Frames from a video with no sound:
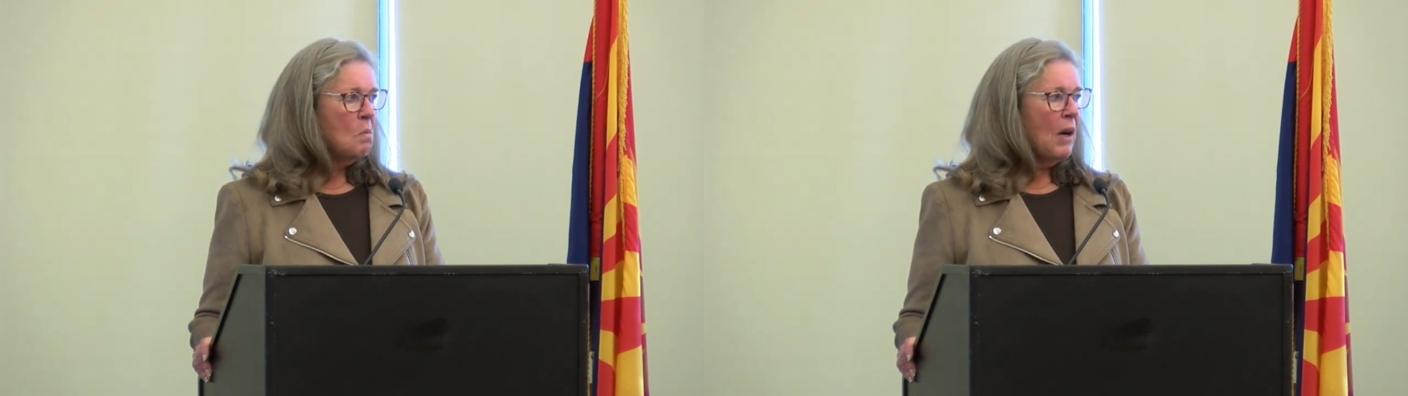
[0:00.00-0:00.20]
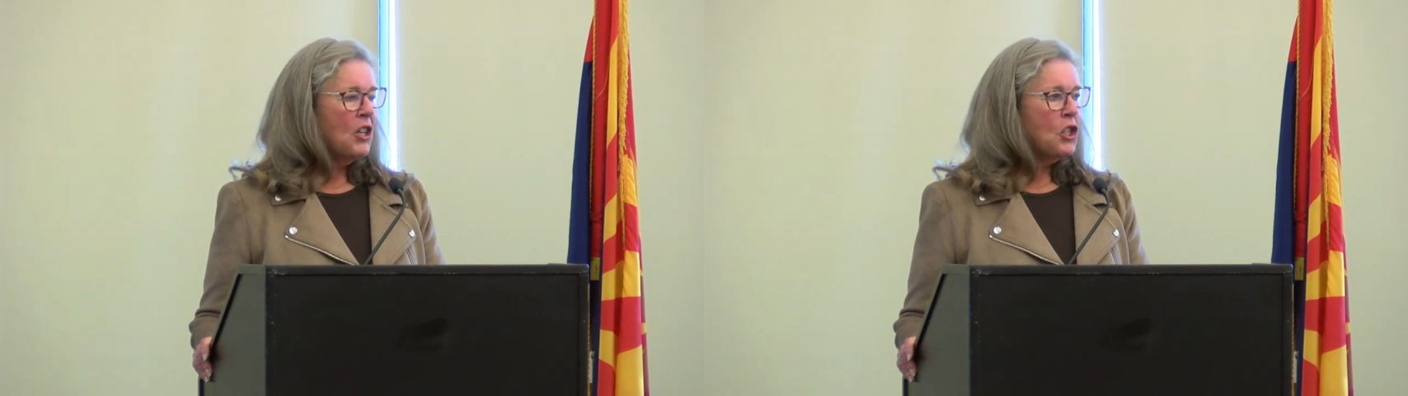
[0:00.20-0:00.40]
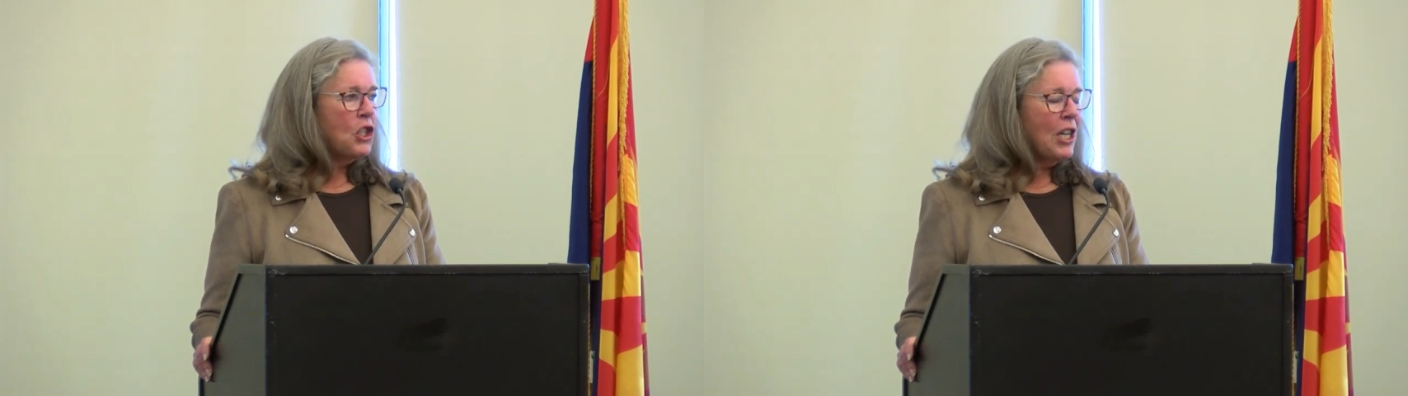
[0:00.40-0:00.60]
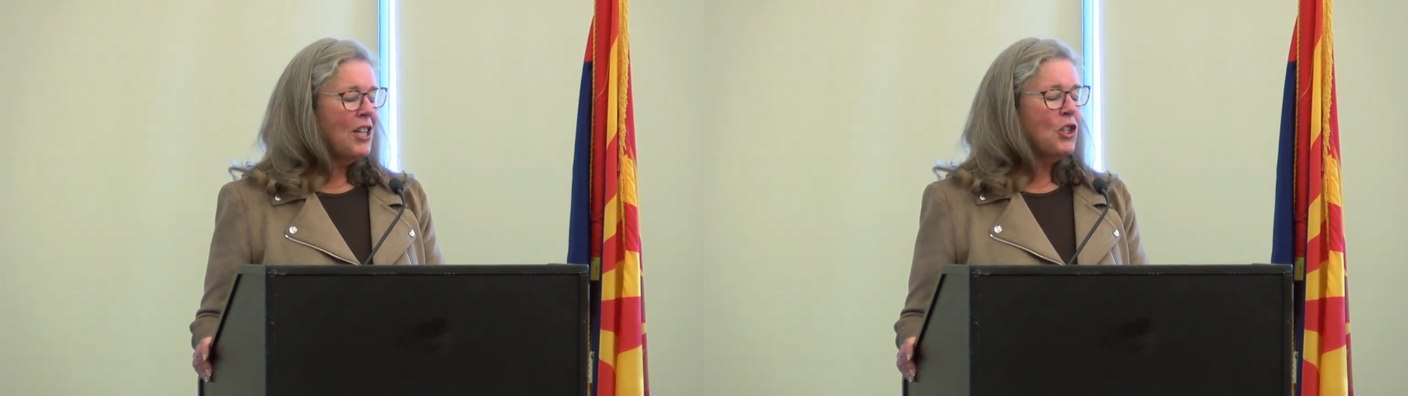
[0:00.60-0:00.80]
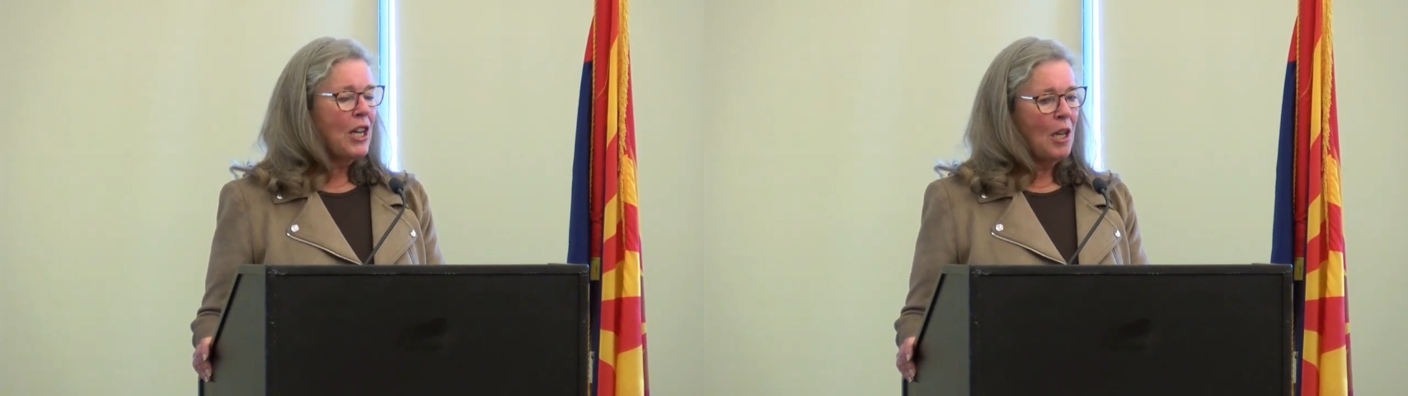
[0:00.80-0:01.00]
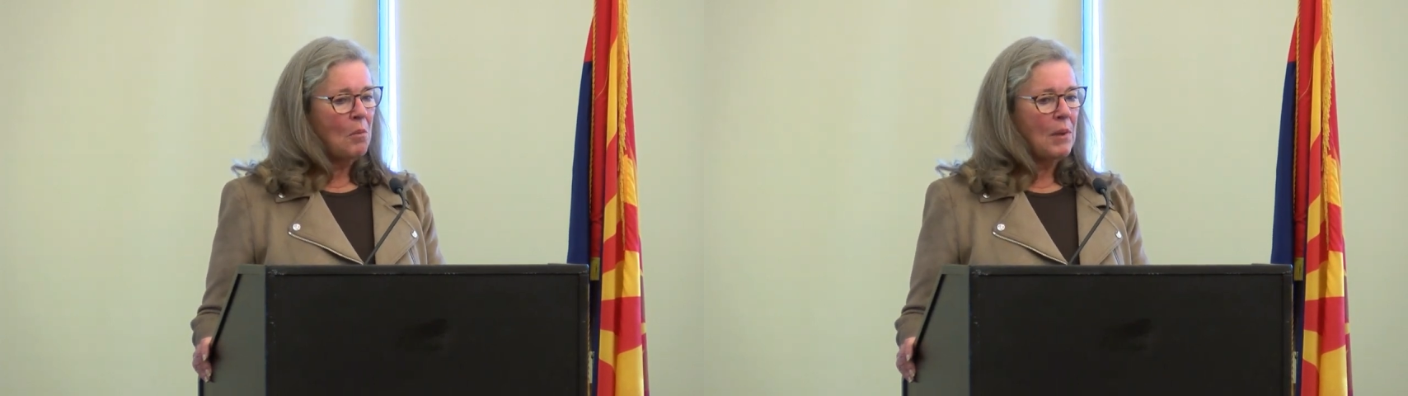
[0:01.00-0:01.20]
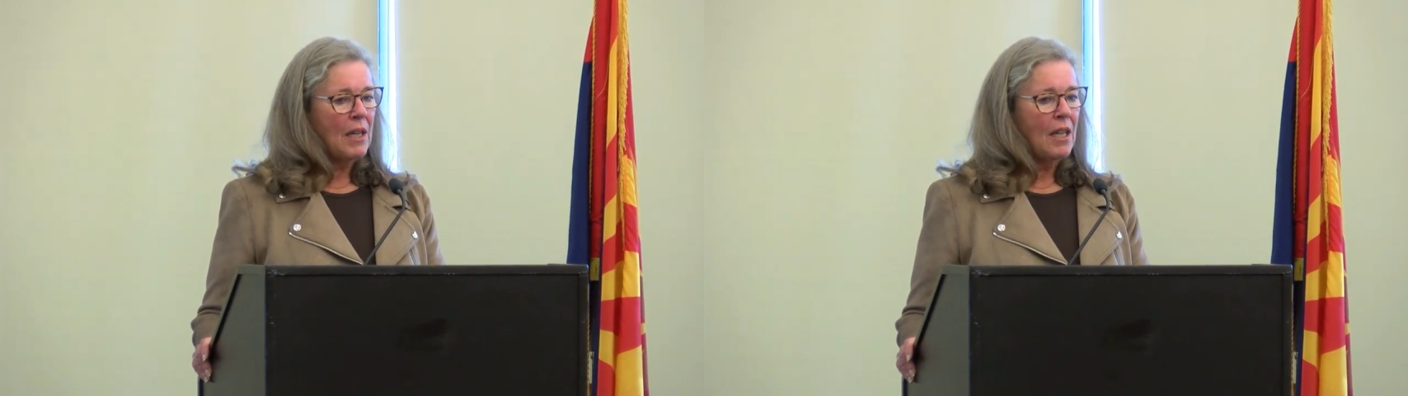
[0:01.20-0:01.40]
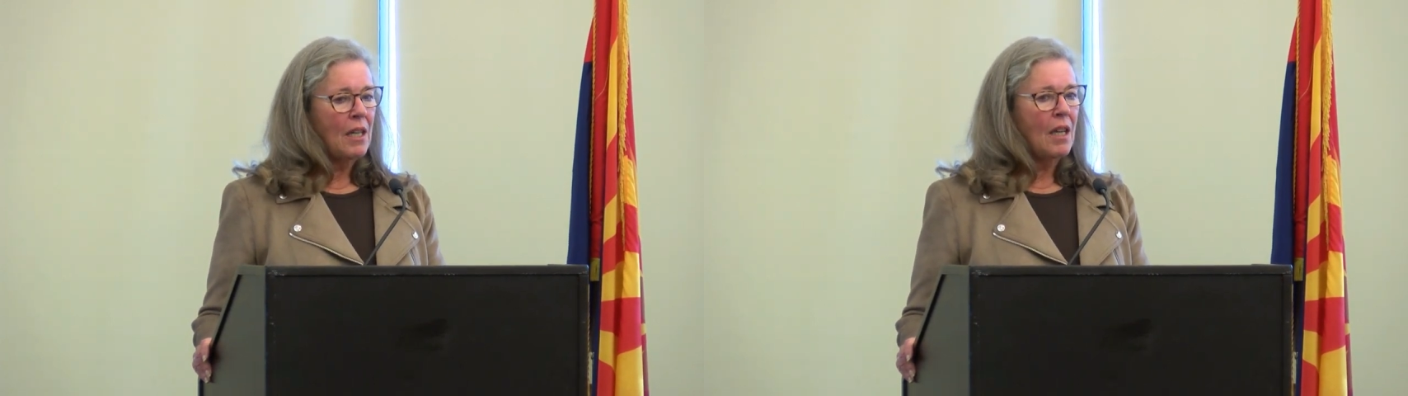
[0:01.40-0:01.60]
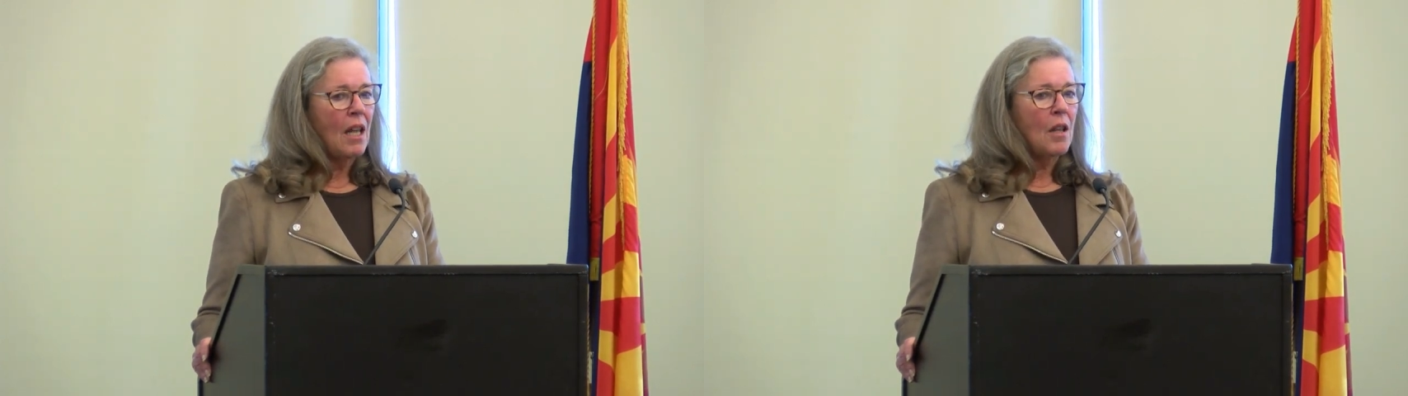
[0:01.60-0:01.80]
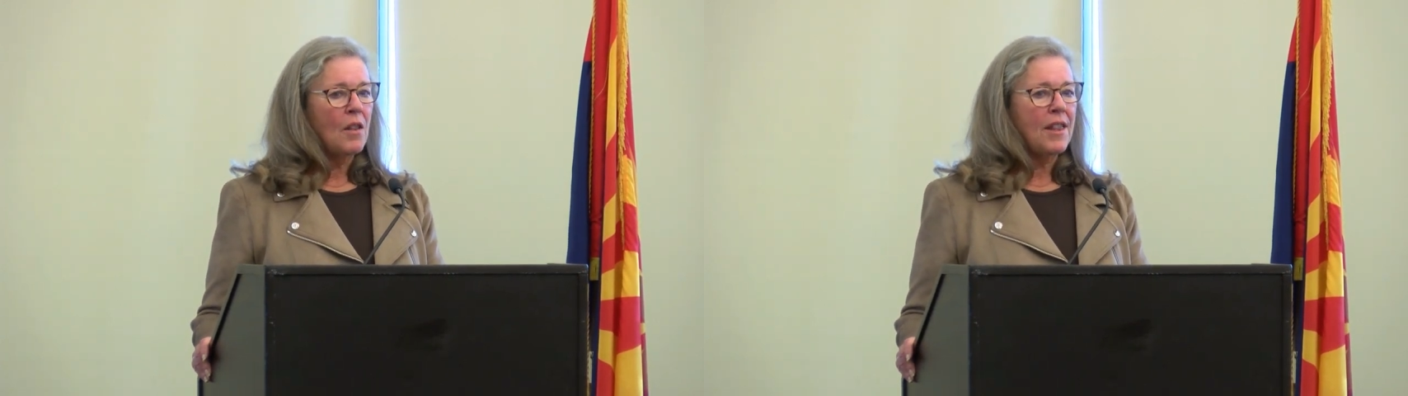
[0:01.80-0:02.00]
but she championed
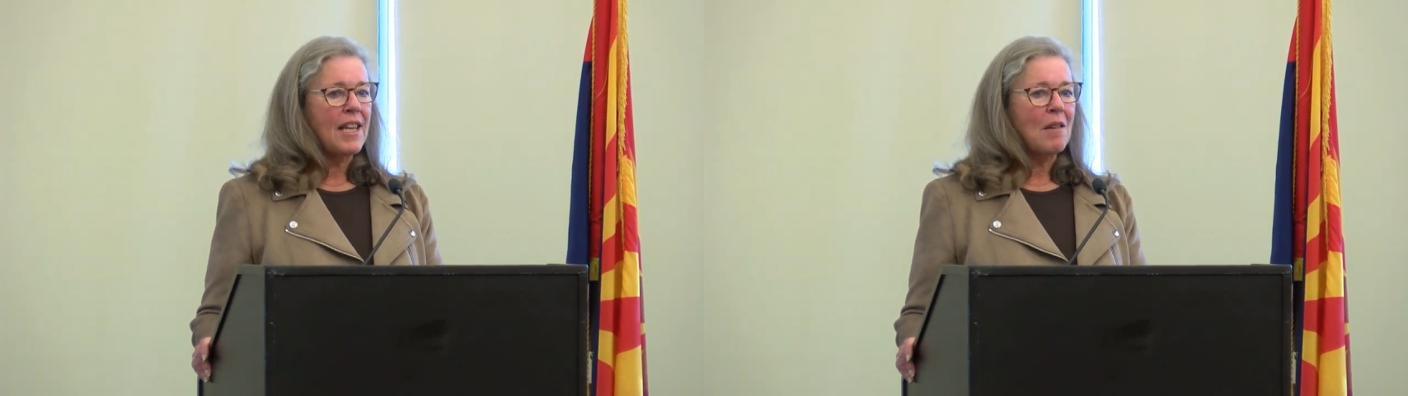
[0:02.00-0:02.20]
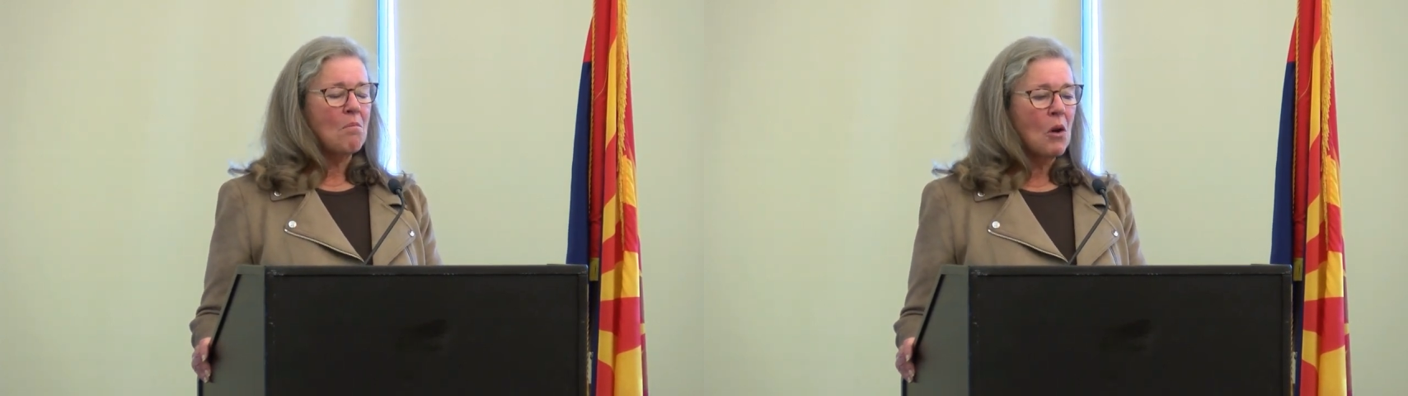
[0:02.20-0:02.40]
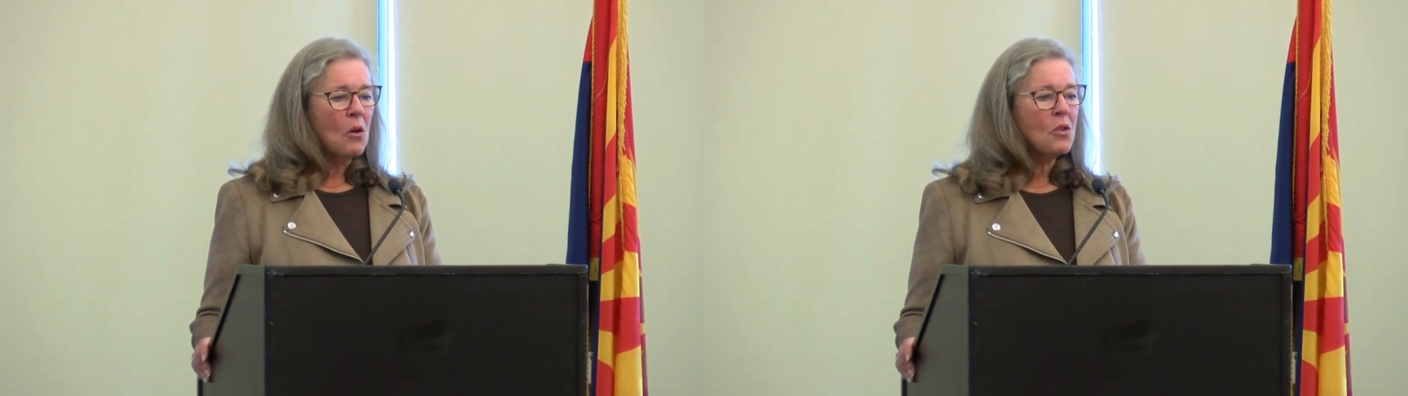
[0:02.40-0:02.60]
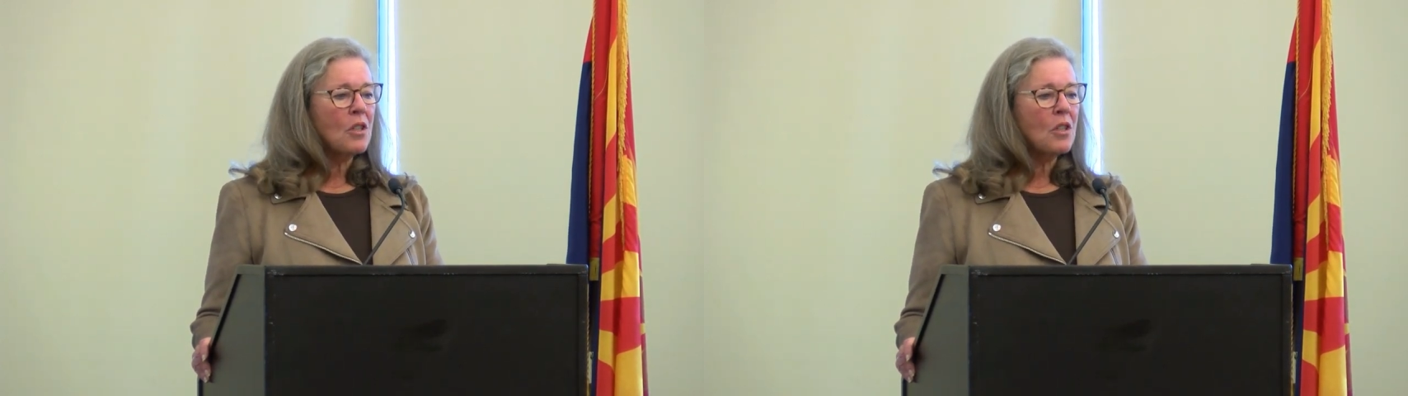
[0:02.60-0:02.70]
the most